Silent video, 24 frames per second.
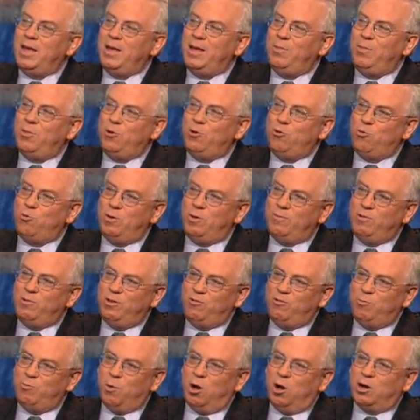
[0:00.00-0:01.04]
in the
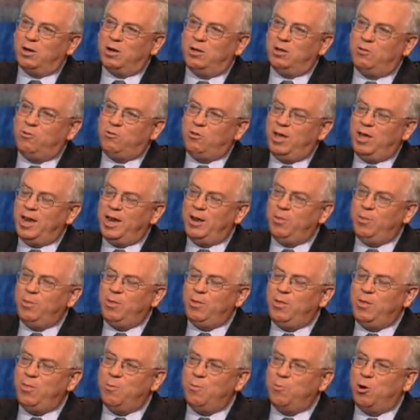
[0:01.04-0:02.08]
derivatives markets and
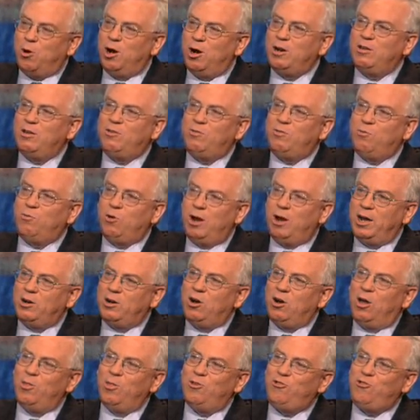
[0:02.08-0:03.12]
in the markets of what I
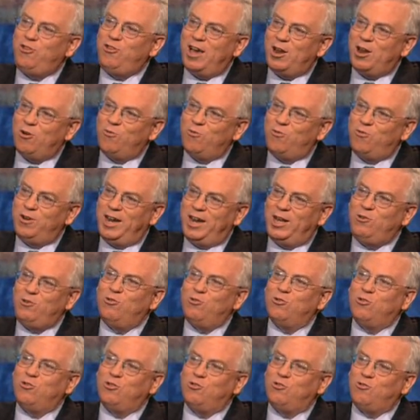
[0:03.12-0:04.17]
call the shadow
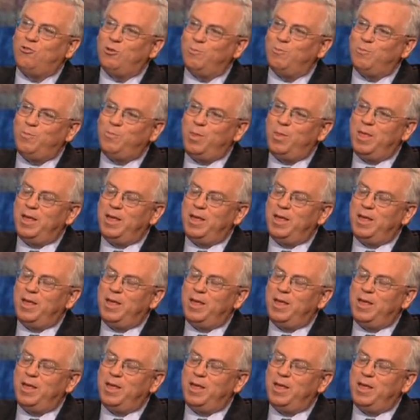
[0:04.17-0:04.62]
financial system.